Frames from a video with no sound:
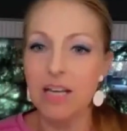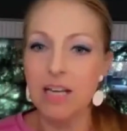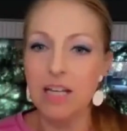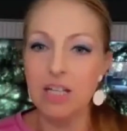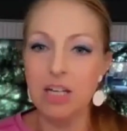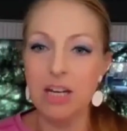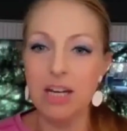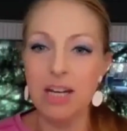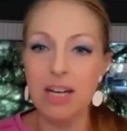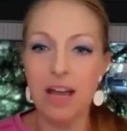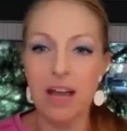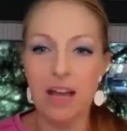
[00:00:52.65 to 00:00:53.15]

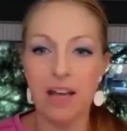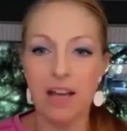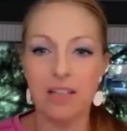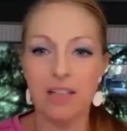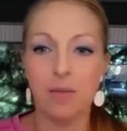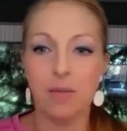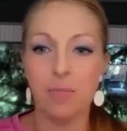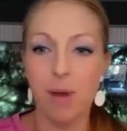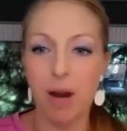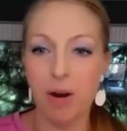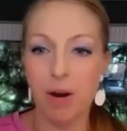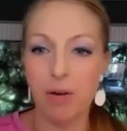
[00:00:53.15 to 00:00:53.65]
She
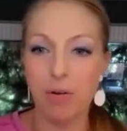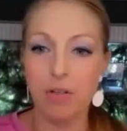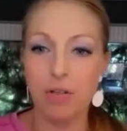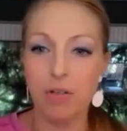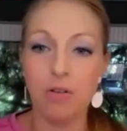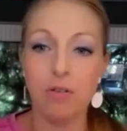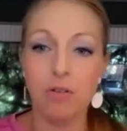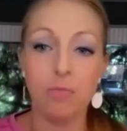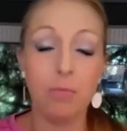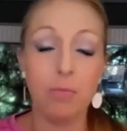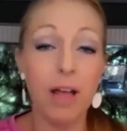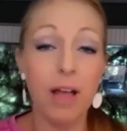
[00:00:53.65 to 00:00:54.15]
has the Power
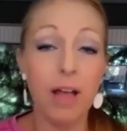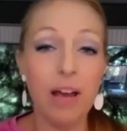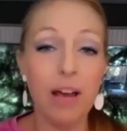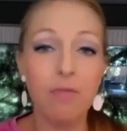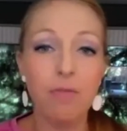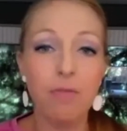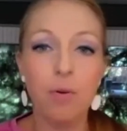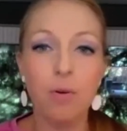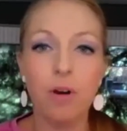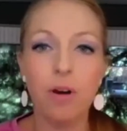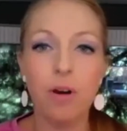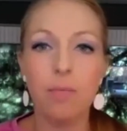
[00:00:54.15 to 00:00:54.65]
Zone
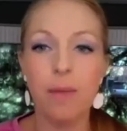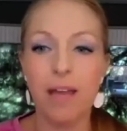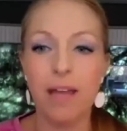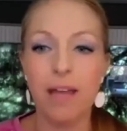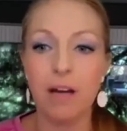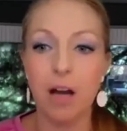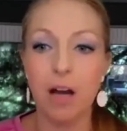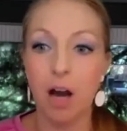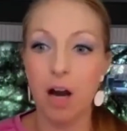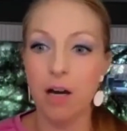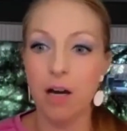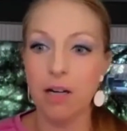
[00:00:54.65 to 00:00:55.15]
platform,
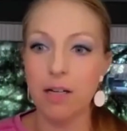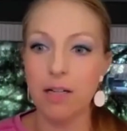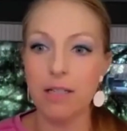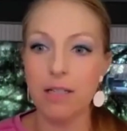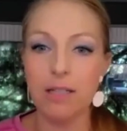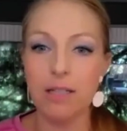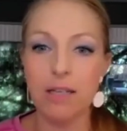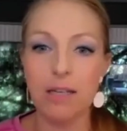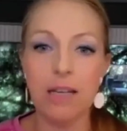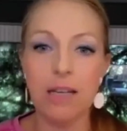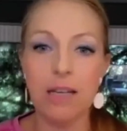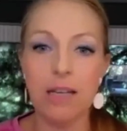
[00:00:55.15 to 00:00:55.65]
and
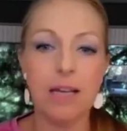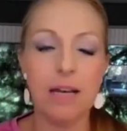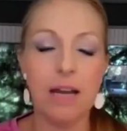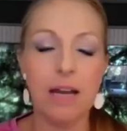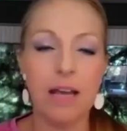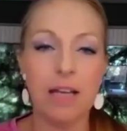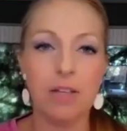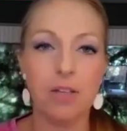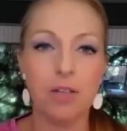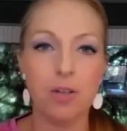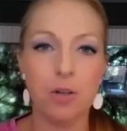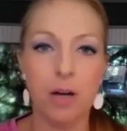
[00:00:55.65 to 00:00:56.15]
honestly,
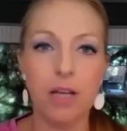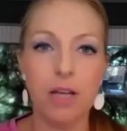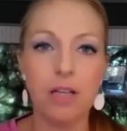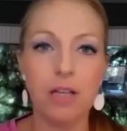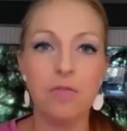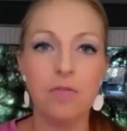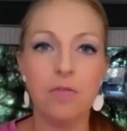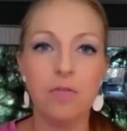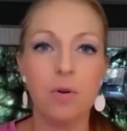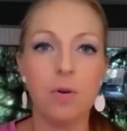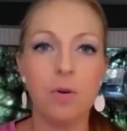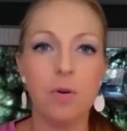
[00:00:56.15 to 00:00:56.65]
it has
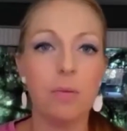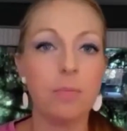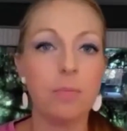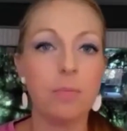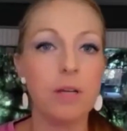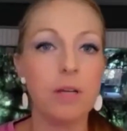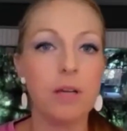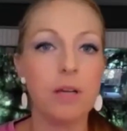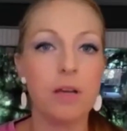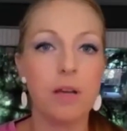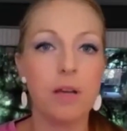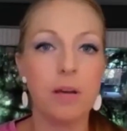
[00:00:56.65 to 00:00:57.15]

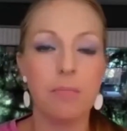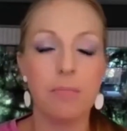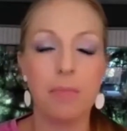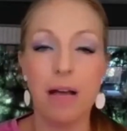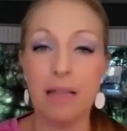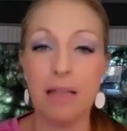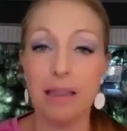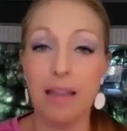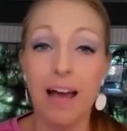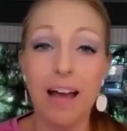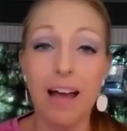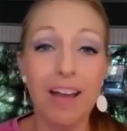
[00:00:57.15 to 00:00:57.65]
transformed
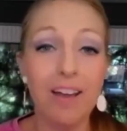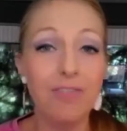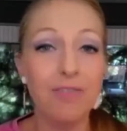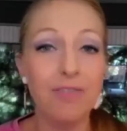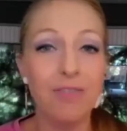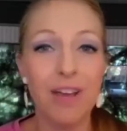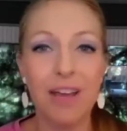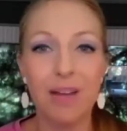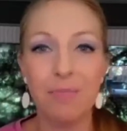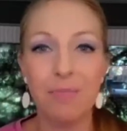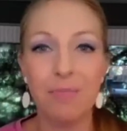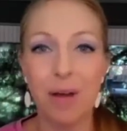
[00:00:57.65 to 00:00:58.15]
my
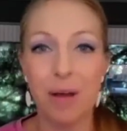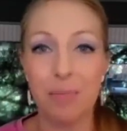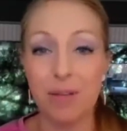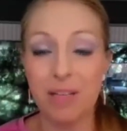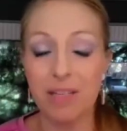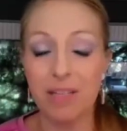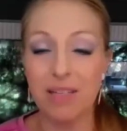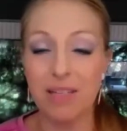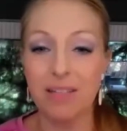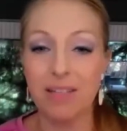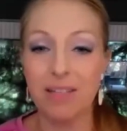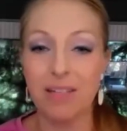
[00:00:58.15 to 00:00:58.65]
life and my
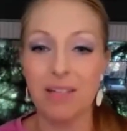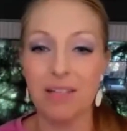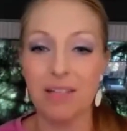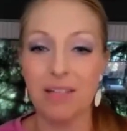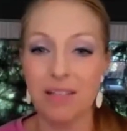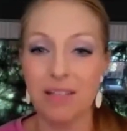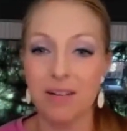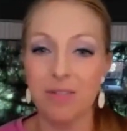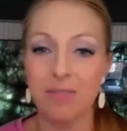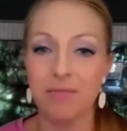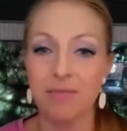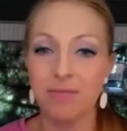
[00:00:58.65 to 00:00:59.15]

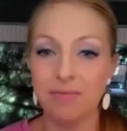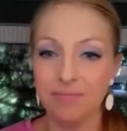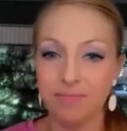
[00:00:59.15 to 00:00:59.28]
businesses.